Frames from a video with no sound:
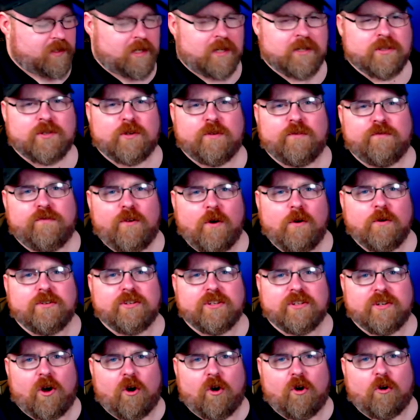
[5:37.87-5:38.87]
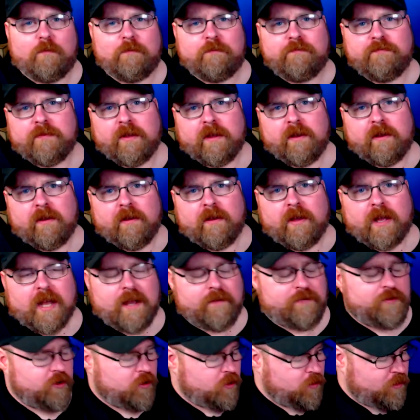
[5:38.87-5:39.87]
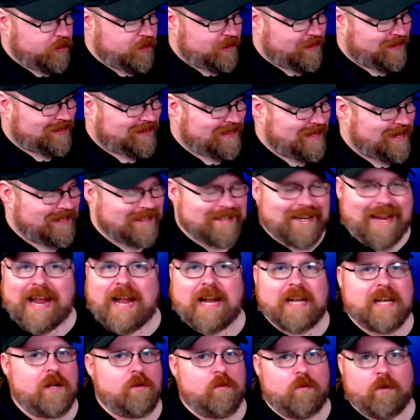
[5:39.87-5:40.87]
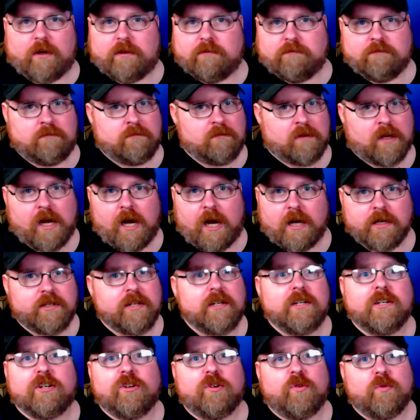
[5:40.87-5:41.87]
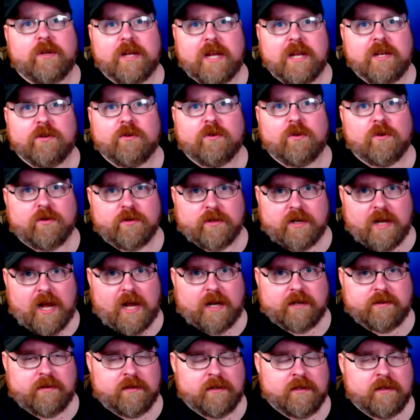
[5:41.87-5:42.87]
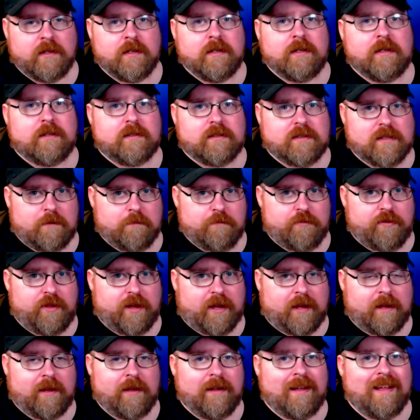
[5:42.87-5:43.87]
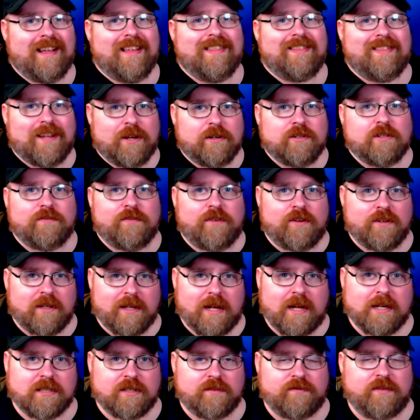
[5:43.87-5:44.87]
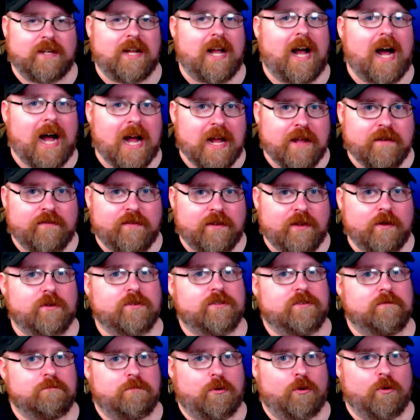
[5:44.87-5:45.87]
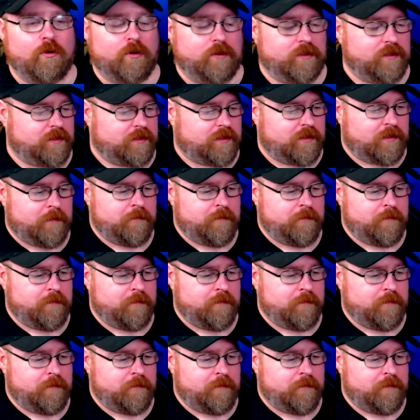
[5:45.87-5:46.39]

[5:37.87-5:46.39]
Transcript: So folks at home, if you're going to send anyone, content creator or not, something, there's a philosophy I feel is important.